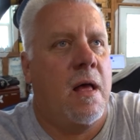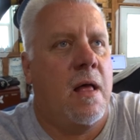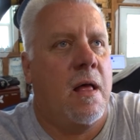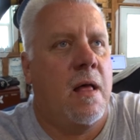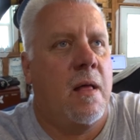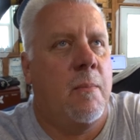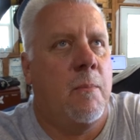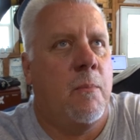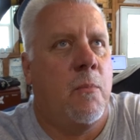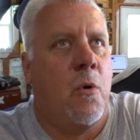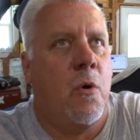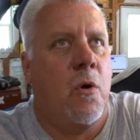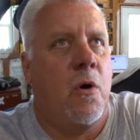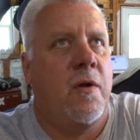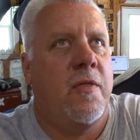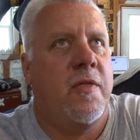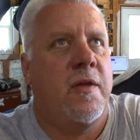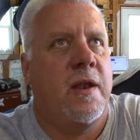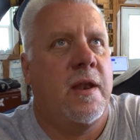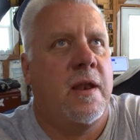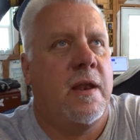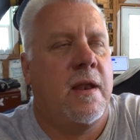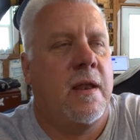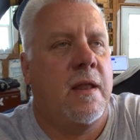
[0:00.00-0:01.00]
more
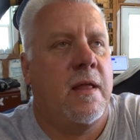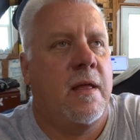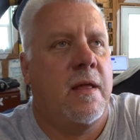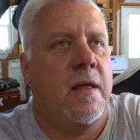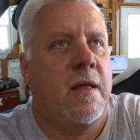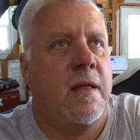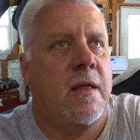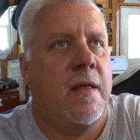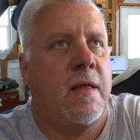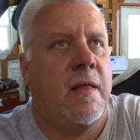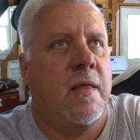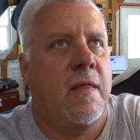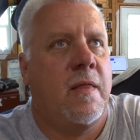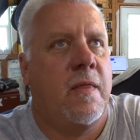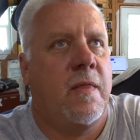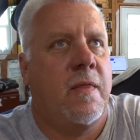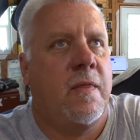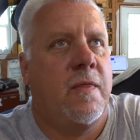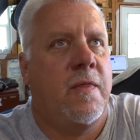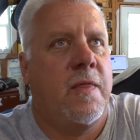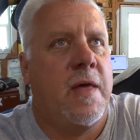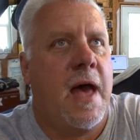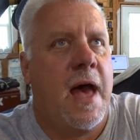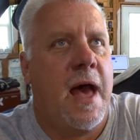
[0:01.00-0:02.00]
than
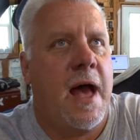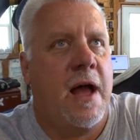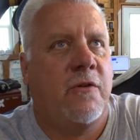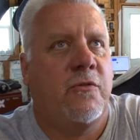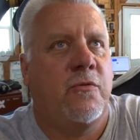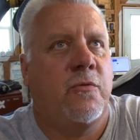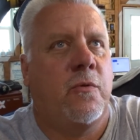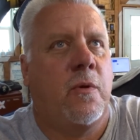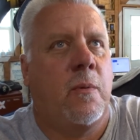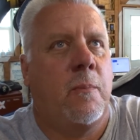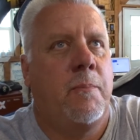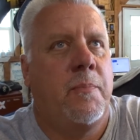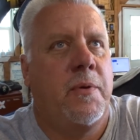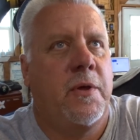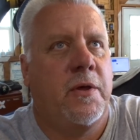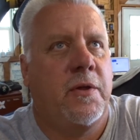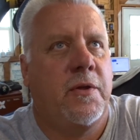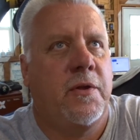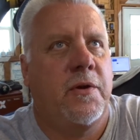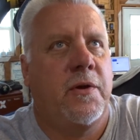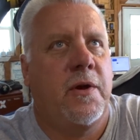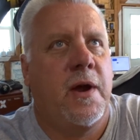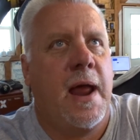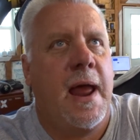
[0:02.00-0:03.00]
the actual
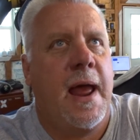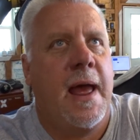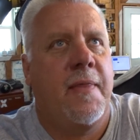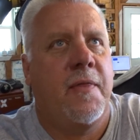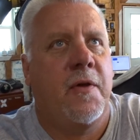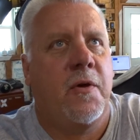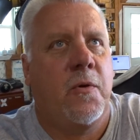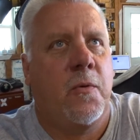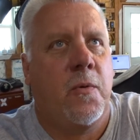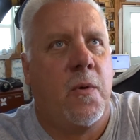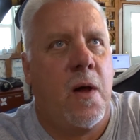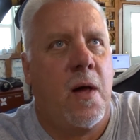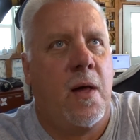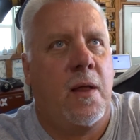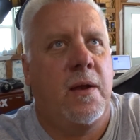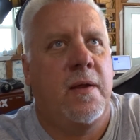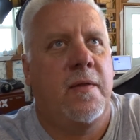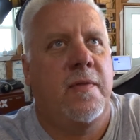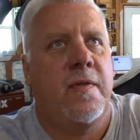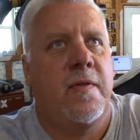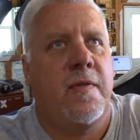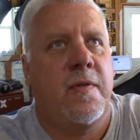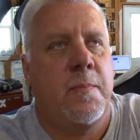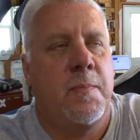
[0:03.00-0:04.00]
builder and the quality
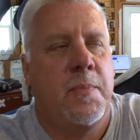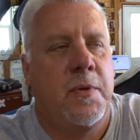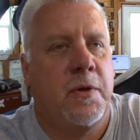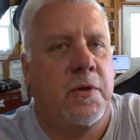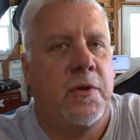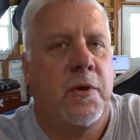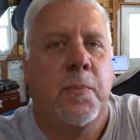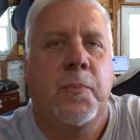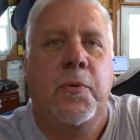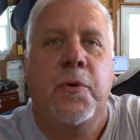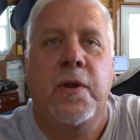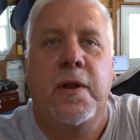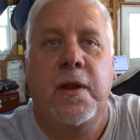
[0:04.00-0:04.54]
that the builder put